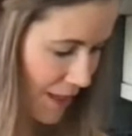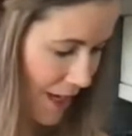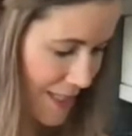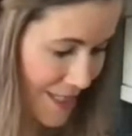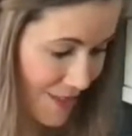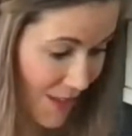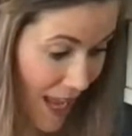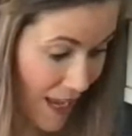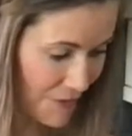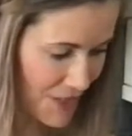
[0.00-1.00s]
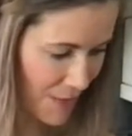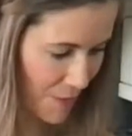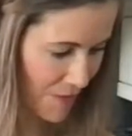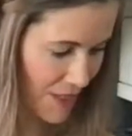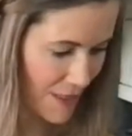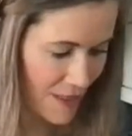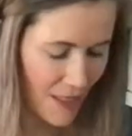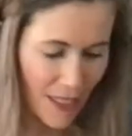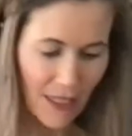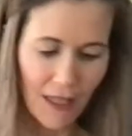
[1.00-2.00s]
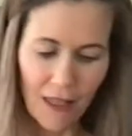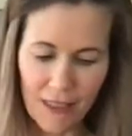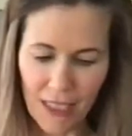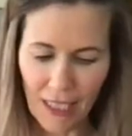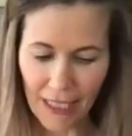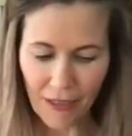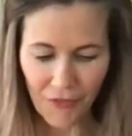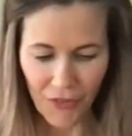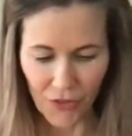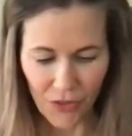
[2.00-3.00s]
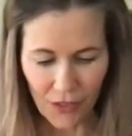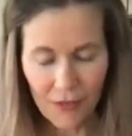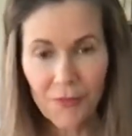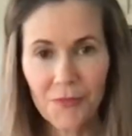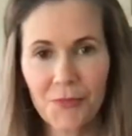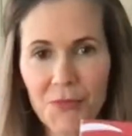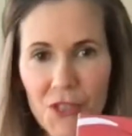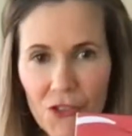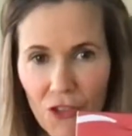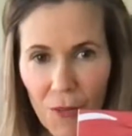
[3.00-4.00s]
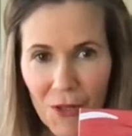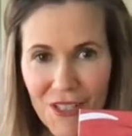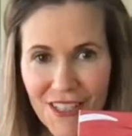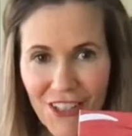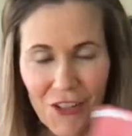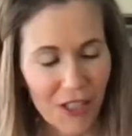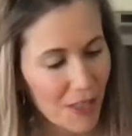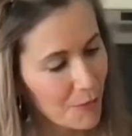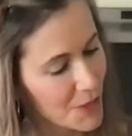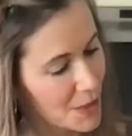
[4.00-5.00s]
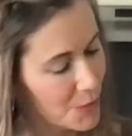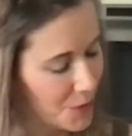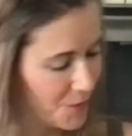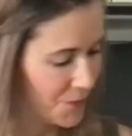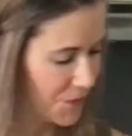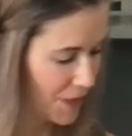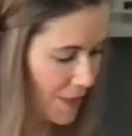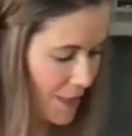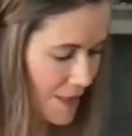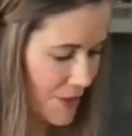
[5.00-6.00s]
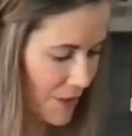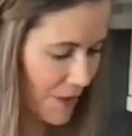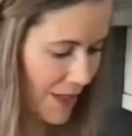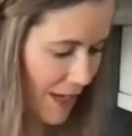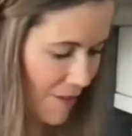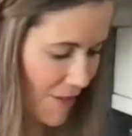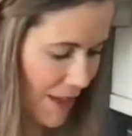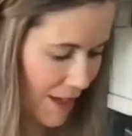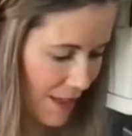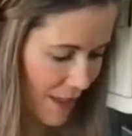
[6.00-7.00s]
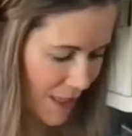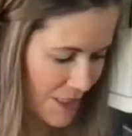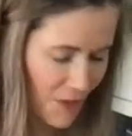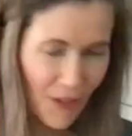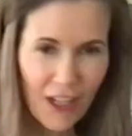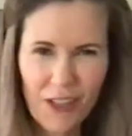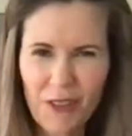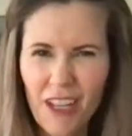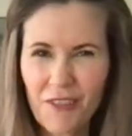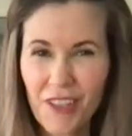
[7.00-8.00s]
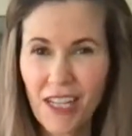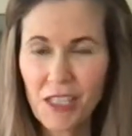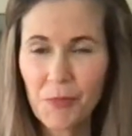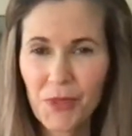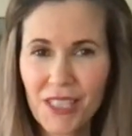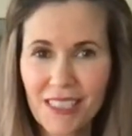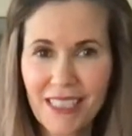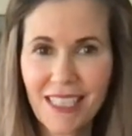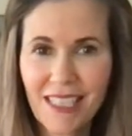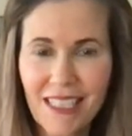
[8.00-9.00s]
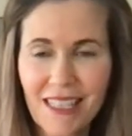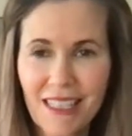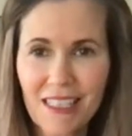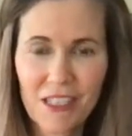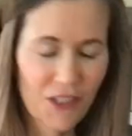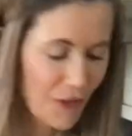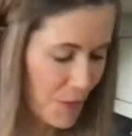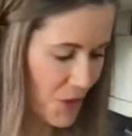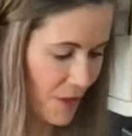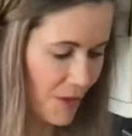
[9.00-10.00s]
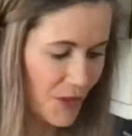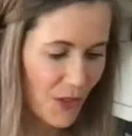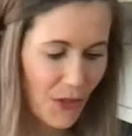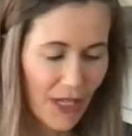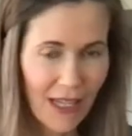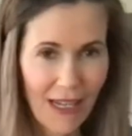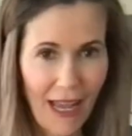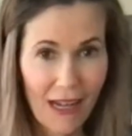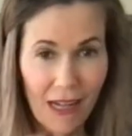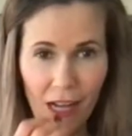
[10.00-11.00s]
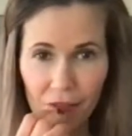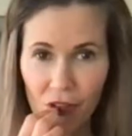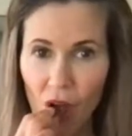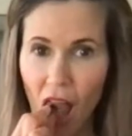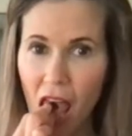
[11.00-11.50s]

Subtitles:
I still have some of this delightful strawberries and cream nibble, so I'm going to have that. You know what, I forgot to put the link in the description, so I can add it after.